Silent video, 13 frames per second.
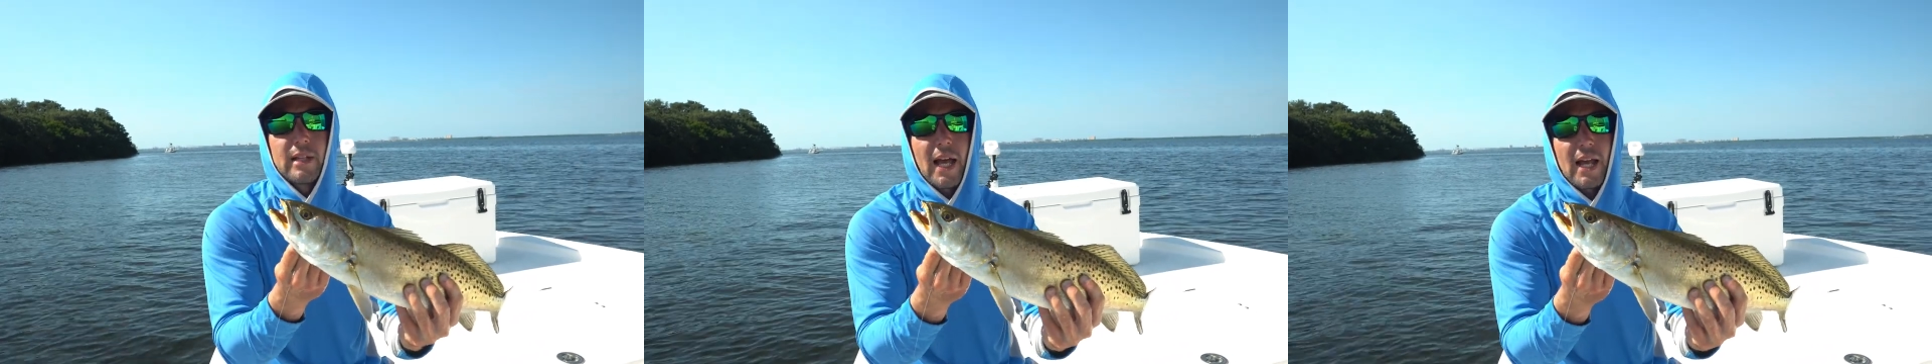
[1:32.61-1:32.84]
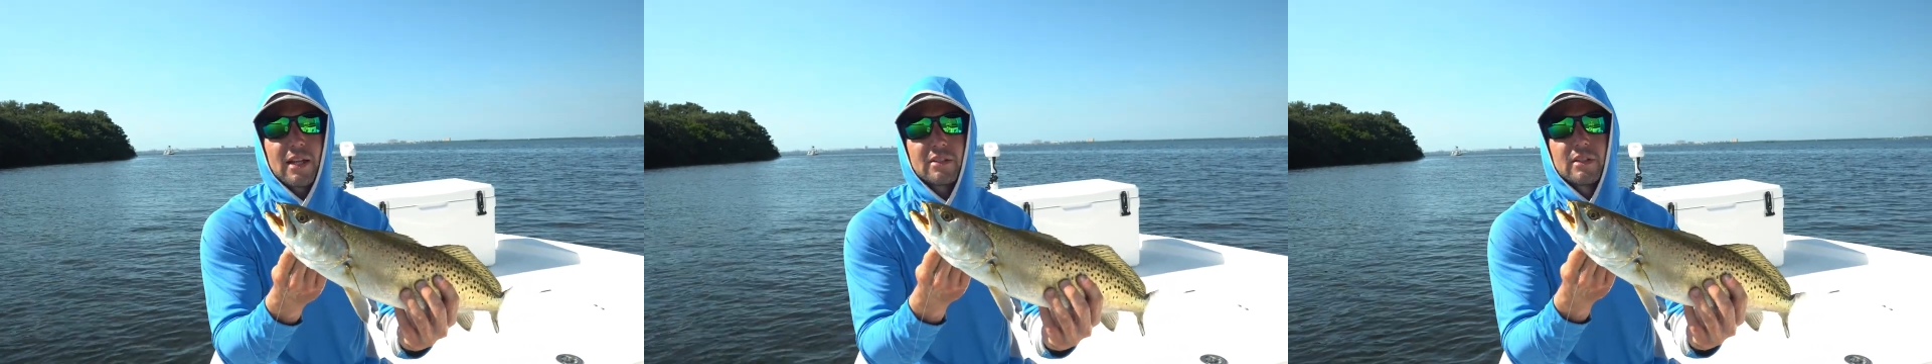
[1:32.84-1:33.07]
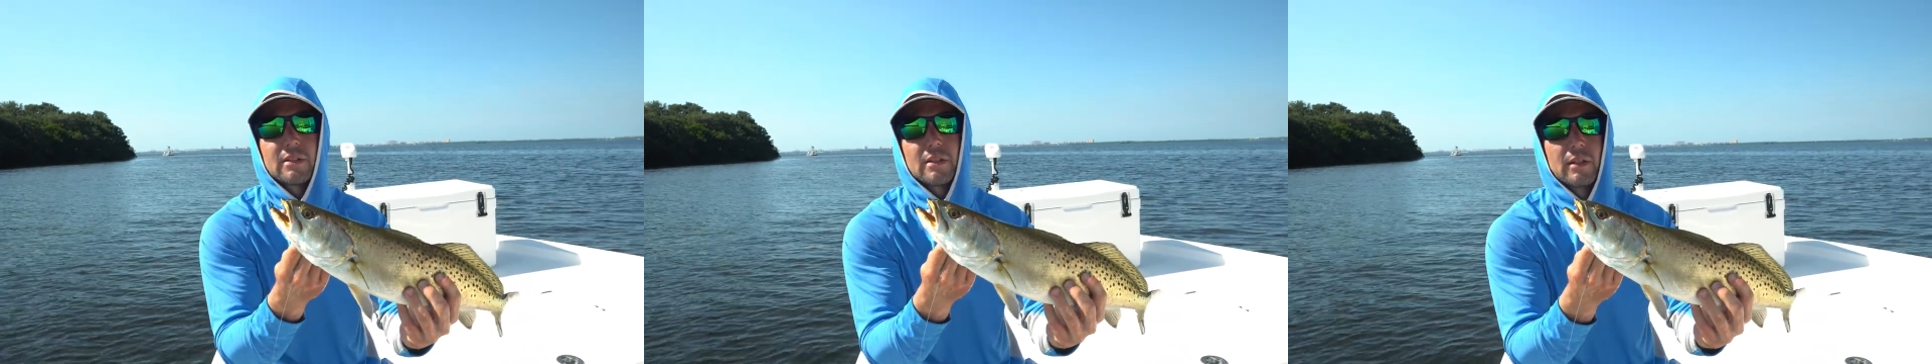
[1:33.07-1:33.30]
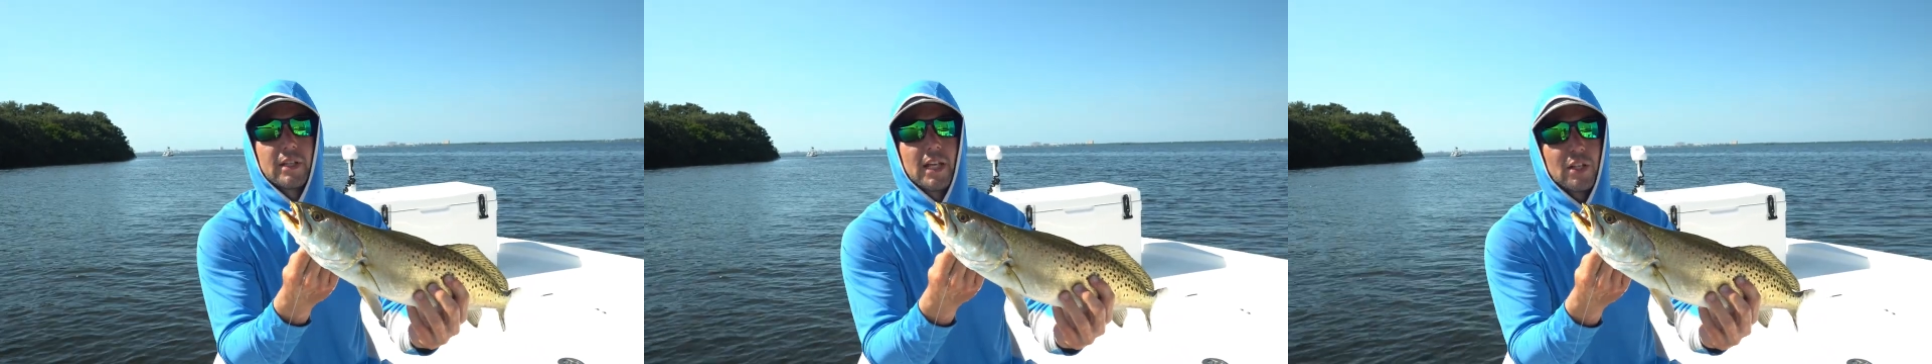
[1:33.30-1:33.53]
casting
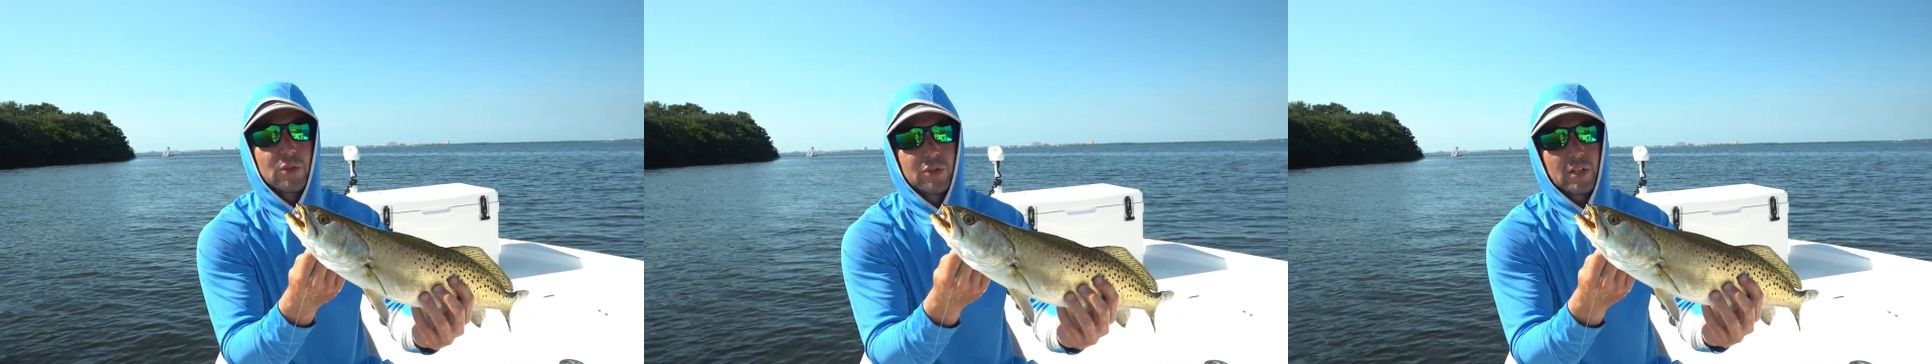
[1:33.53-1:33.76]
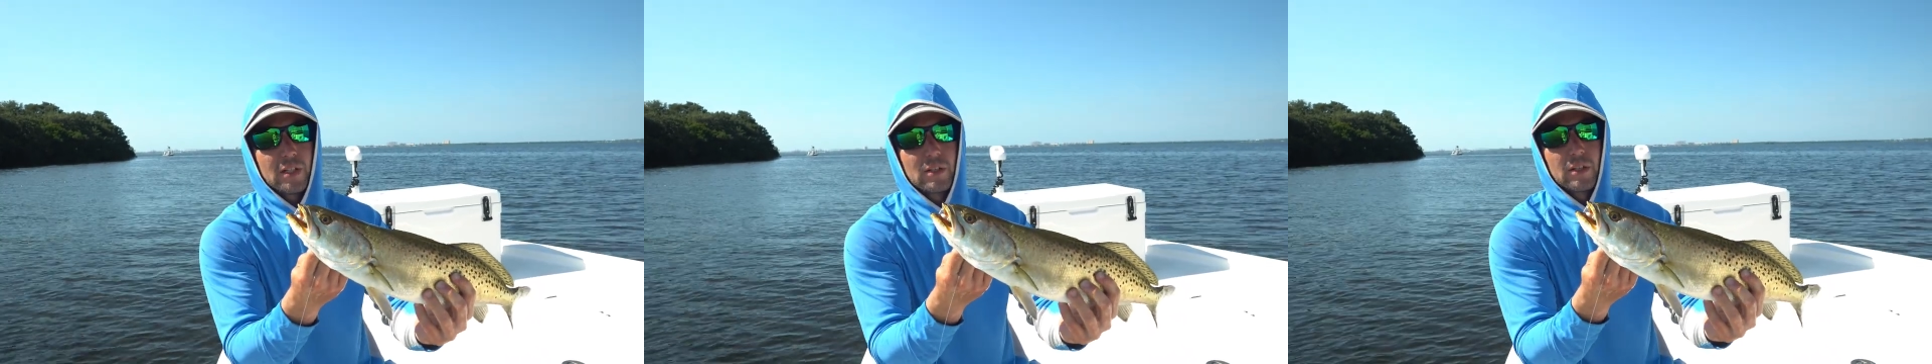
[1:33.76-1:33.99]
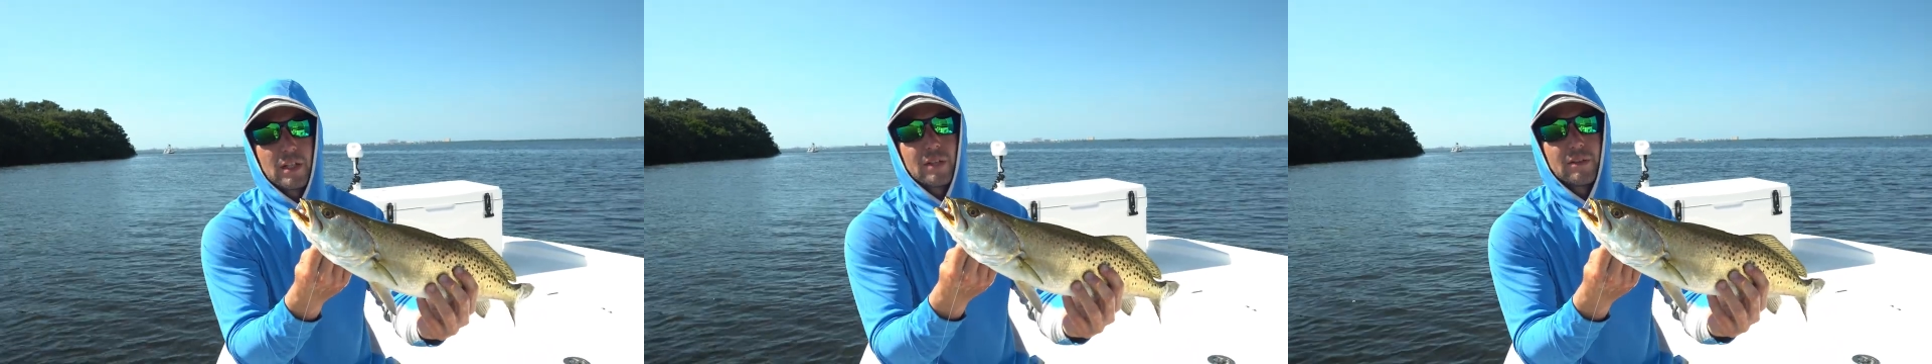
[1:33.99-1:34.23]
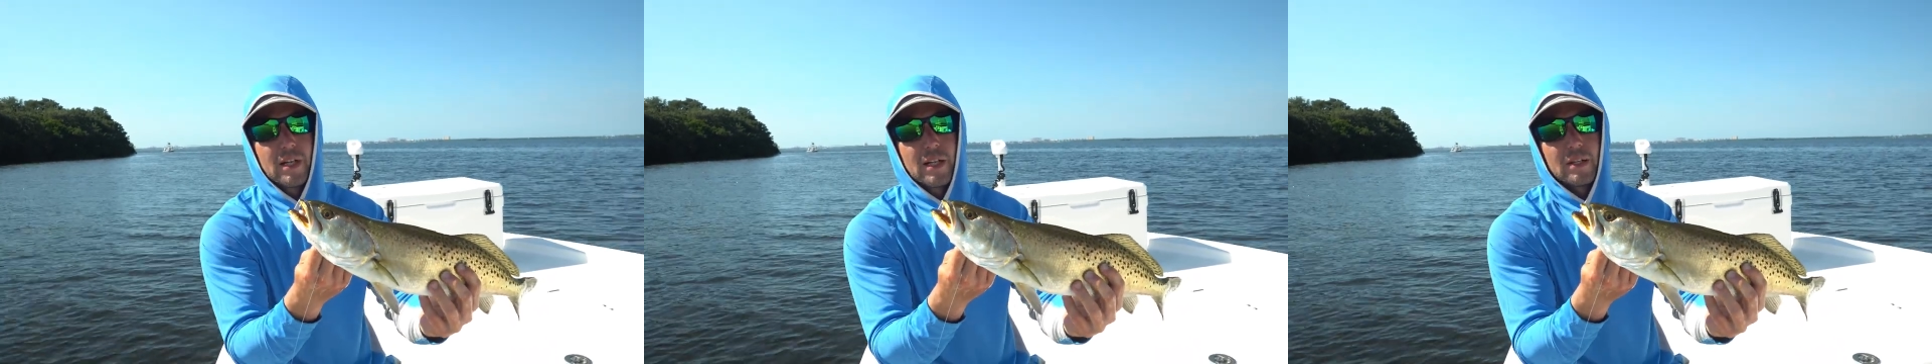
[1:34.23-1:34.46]
to interesting
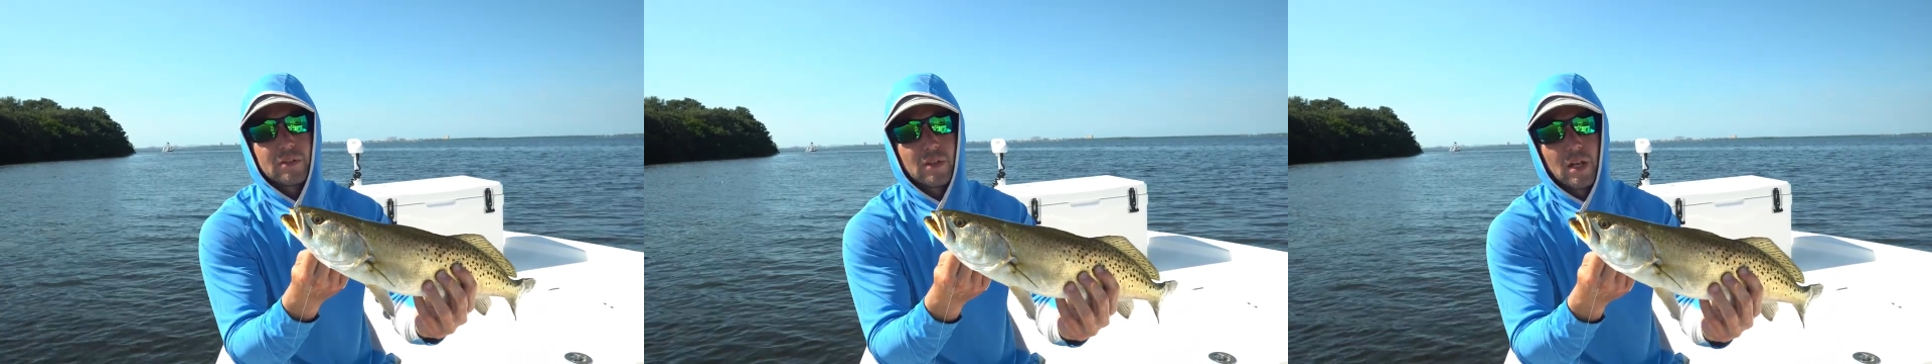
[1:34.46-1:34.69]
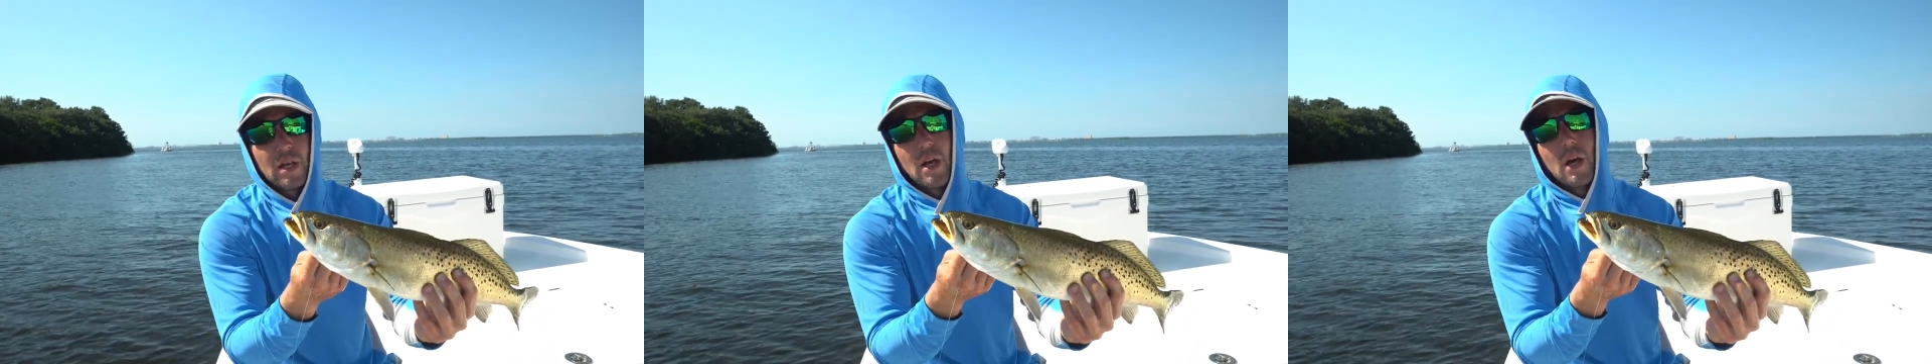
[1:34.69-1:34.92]
looking things.